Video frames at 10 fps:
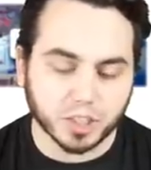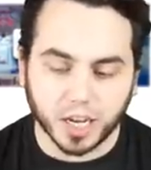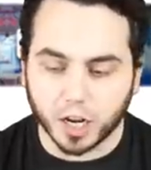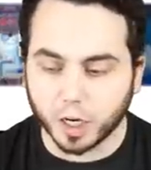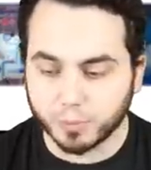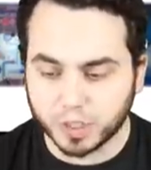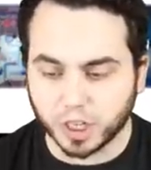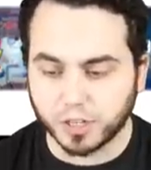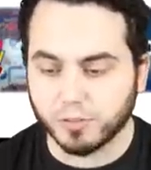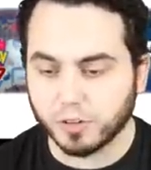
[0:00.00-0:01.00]
not
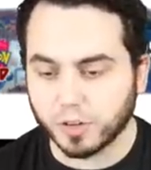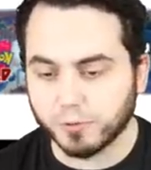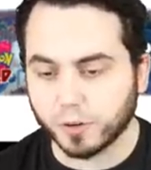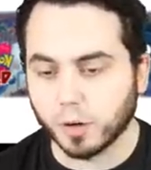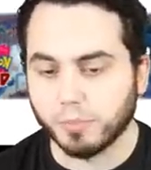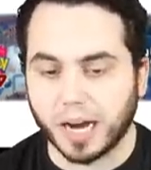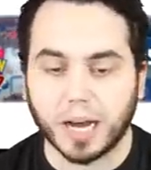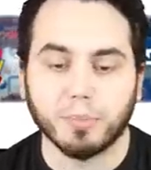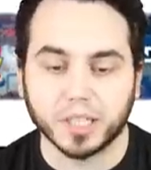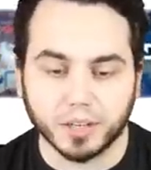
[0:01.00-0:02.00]
100% con confirmed, but I
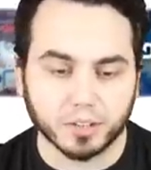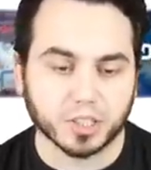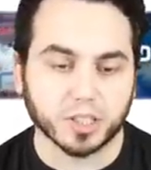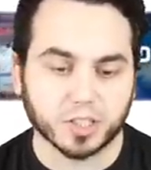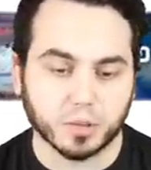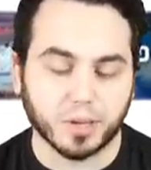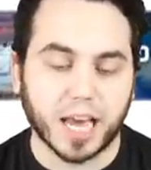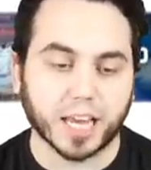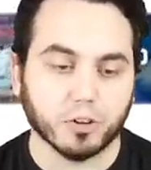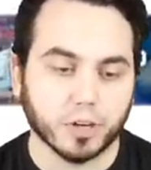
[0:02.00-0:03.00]
believe this list to be
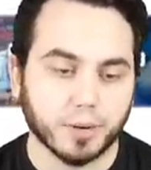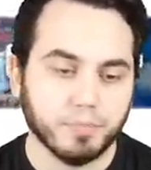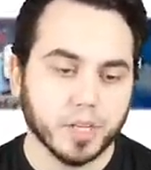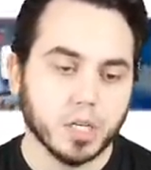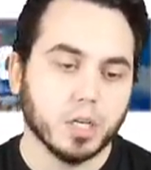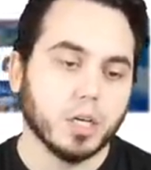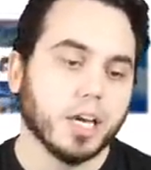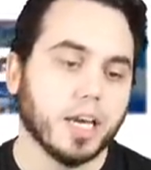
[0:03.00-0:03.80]
accurate. It